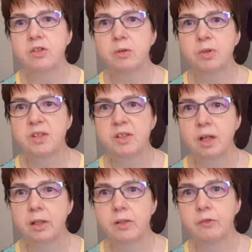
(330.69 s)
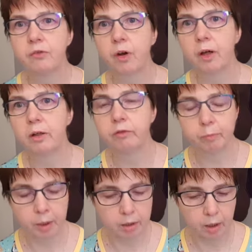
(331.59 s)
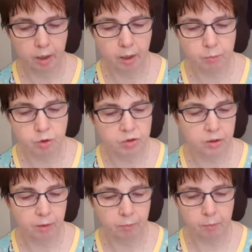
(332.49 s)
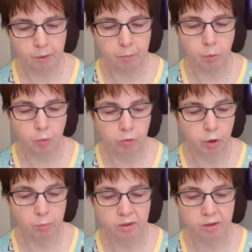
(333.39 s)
to a size 5 by the hip, just to give me a bit more room.